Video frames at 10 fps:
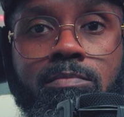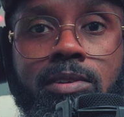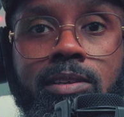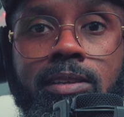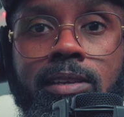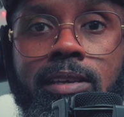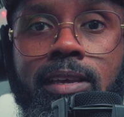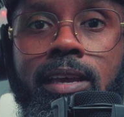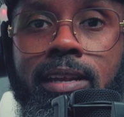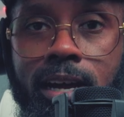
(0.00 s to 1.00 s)
me,
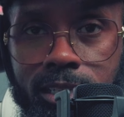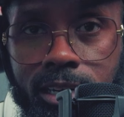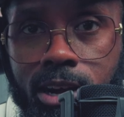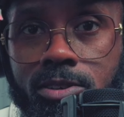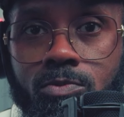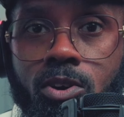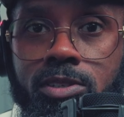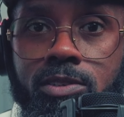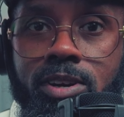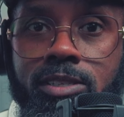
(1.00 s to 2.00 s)
and I'll get out and
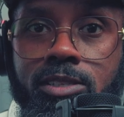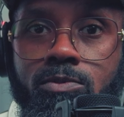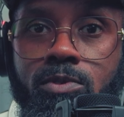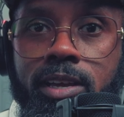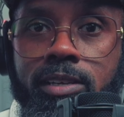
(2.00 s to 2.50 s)
walk the rest of the way.